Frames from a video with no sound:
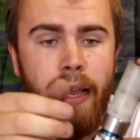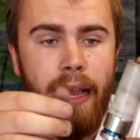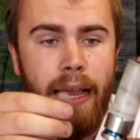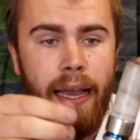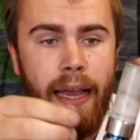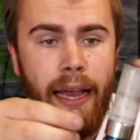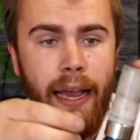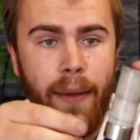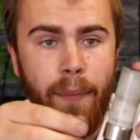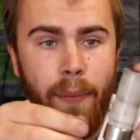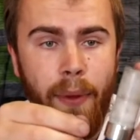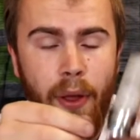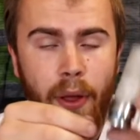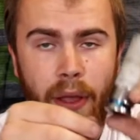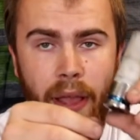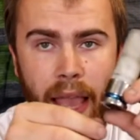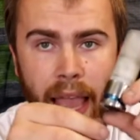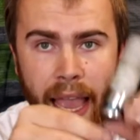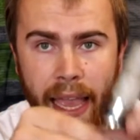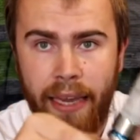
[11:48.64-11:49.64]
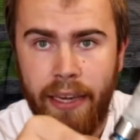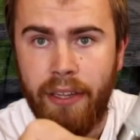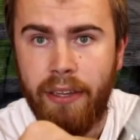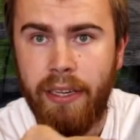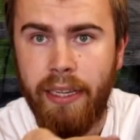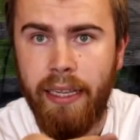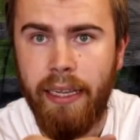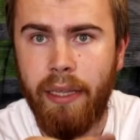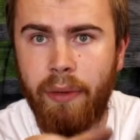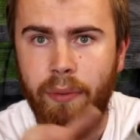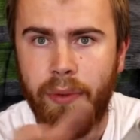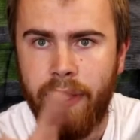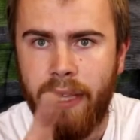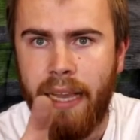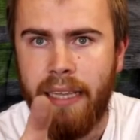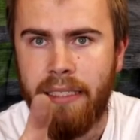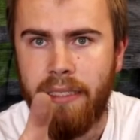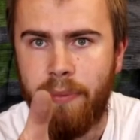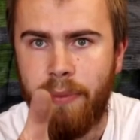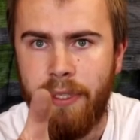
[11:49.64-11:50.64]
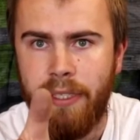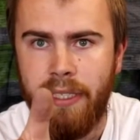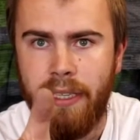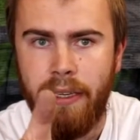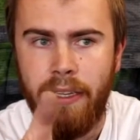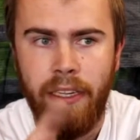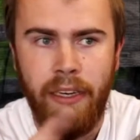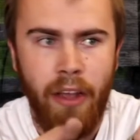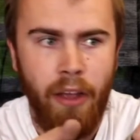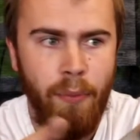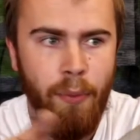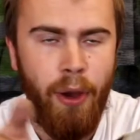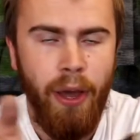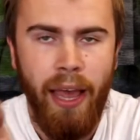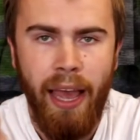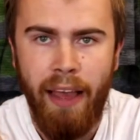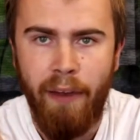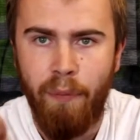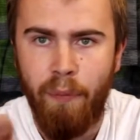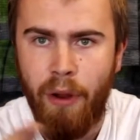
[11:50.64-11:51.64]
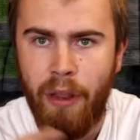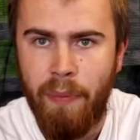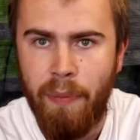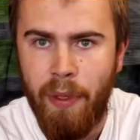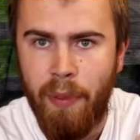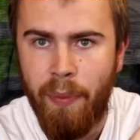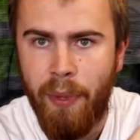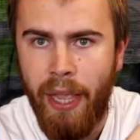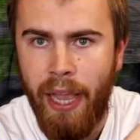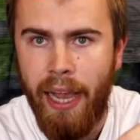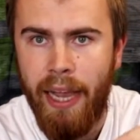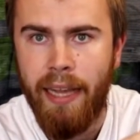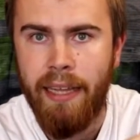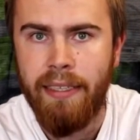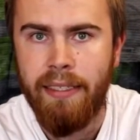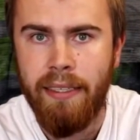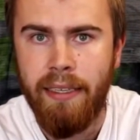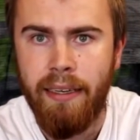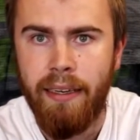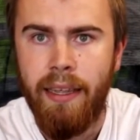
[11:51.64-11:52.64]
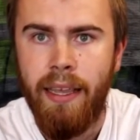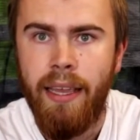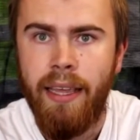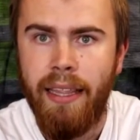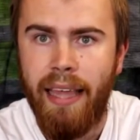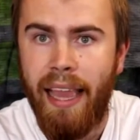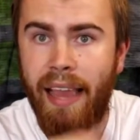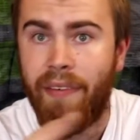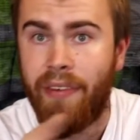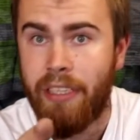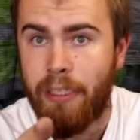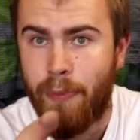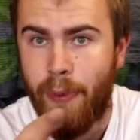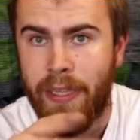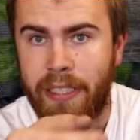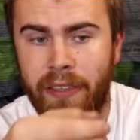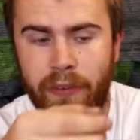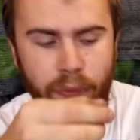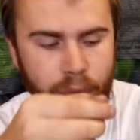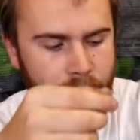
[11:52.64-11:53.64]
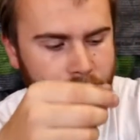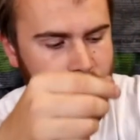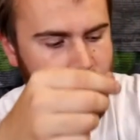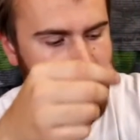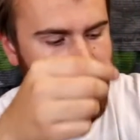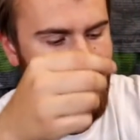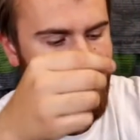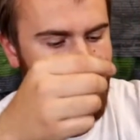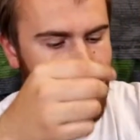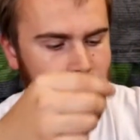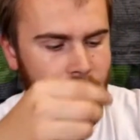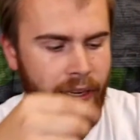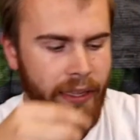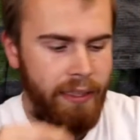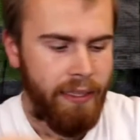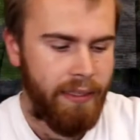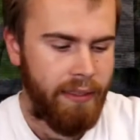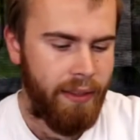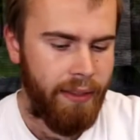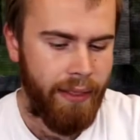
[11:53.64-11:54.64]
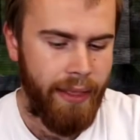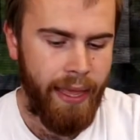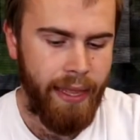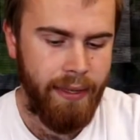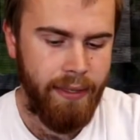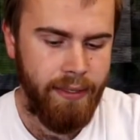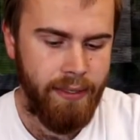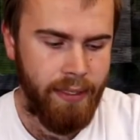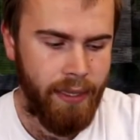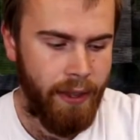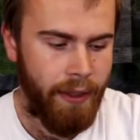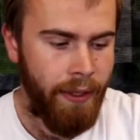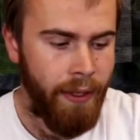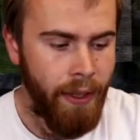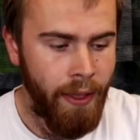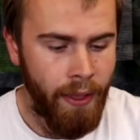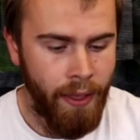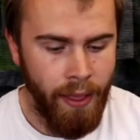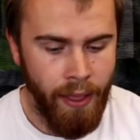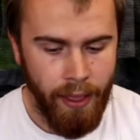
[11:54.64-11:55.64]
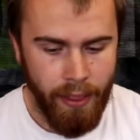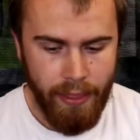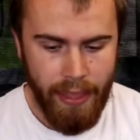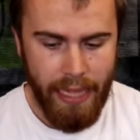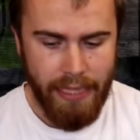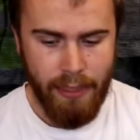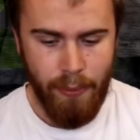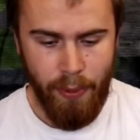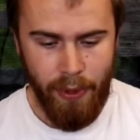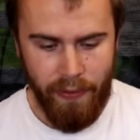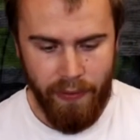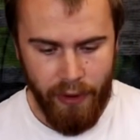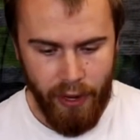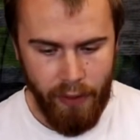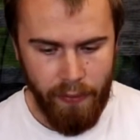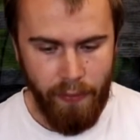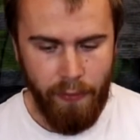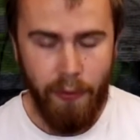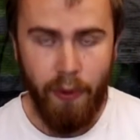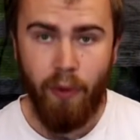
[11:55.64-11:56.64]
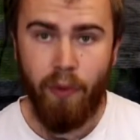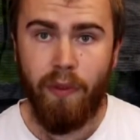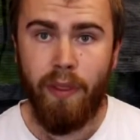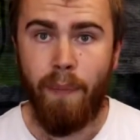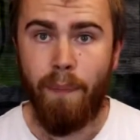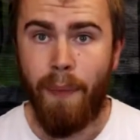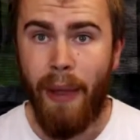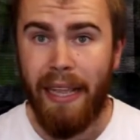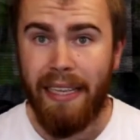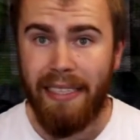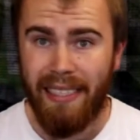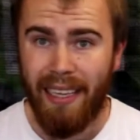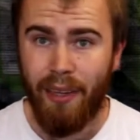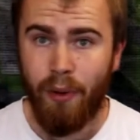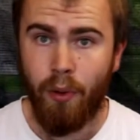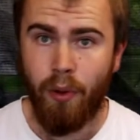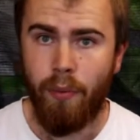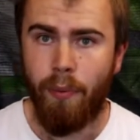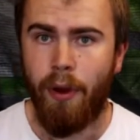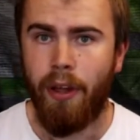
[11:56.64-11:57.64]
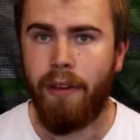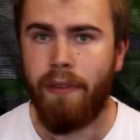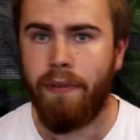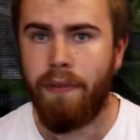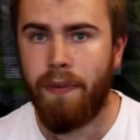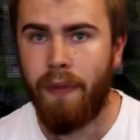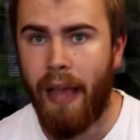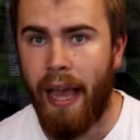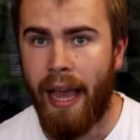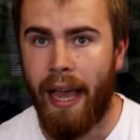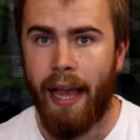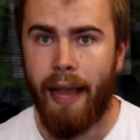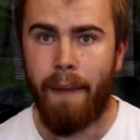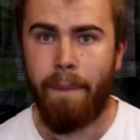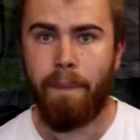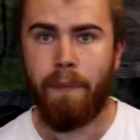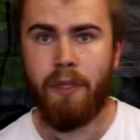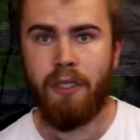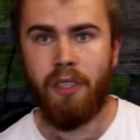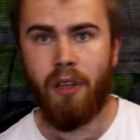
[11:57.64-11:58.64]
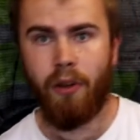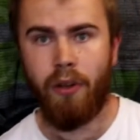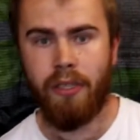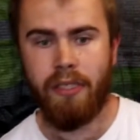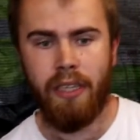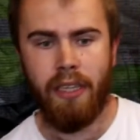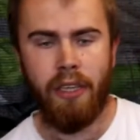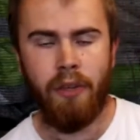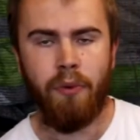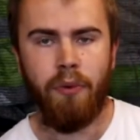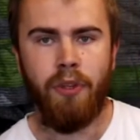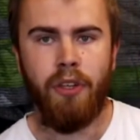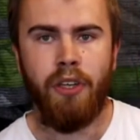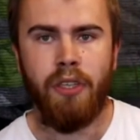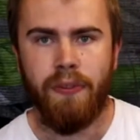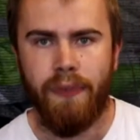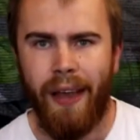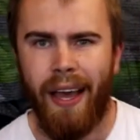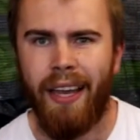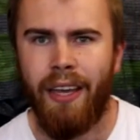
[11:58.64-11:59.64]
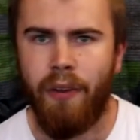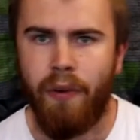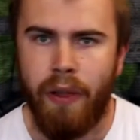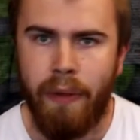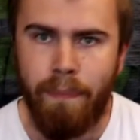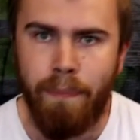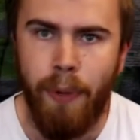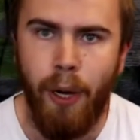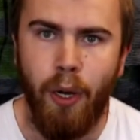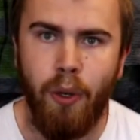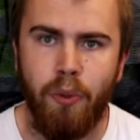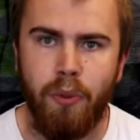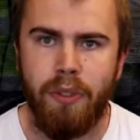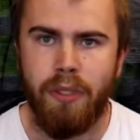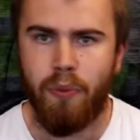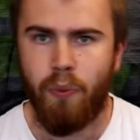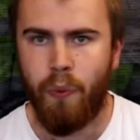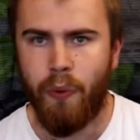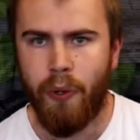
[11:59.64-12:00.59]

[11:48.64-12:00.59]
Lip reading: And you're dealing with customers that might have premium cars and they have expensive wheels on them or anything like that. So that's a bit of an overview of the basic automotive sockets that you would use for undoing bolts,